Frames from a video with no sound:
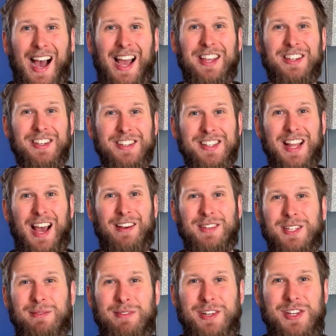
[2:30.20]
I used to have
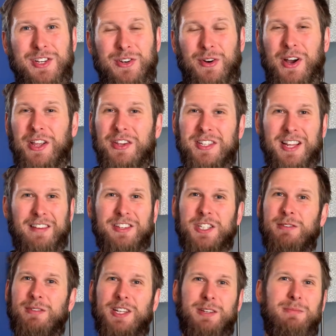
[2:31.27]
so much joy, I used to have
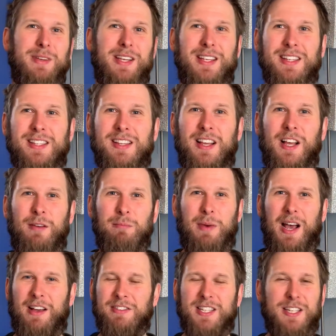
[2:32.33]
so much peace,
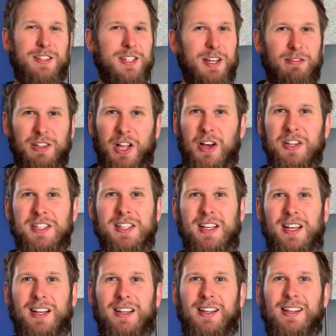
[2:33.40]
but I've seemed to have lost
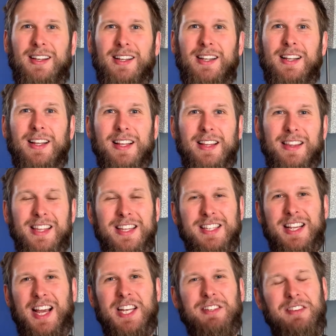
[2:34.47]
that. These
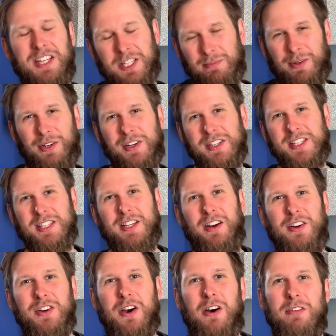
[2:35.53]
kinds of experiences
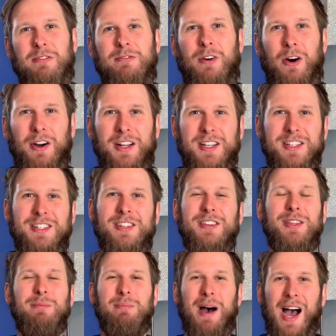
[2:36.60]
are not foreign to
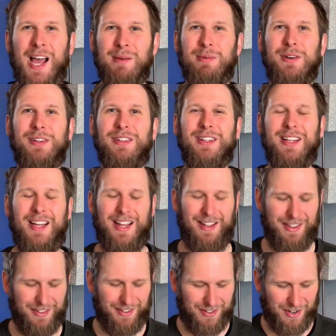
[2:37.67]
the Bible,
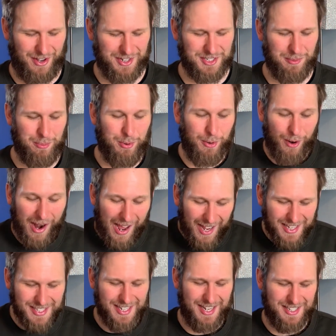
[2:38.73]
uh, they're not a
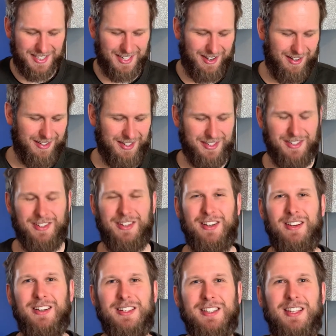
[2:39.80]
surprise necessarily to
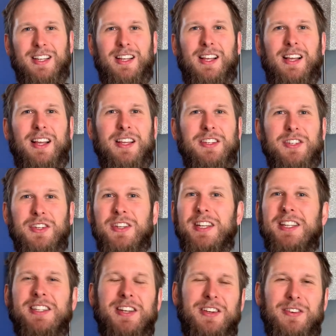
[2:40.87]
God. So you need
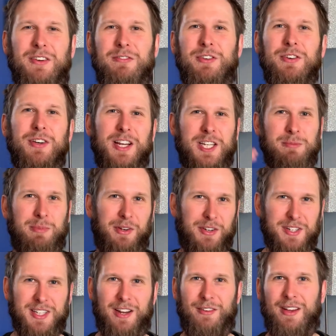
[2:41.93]
to know if you're
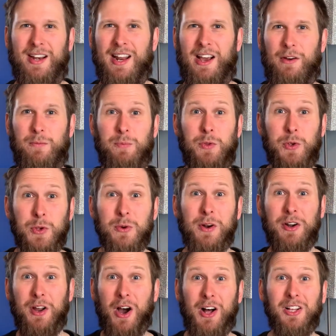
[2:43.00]
experiencing that right now, you are
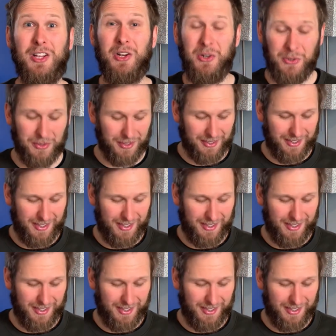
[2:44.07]
not alone.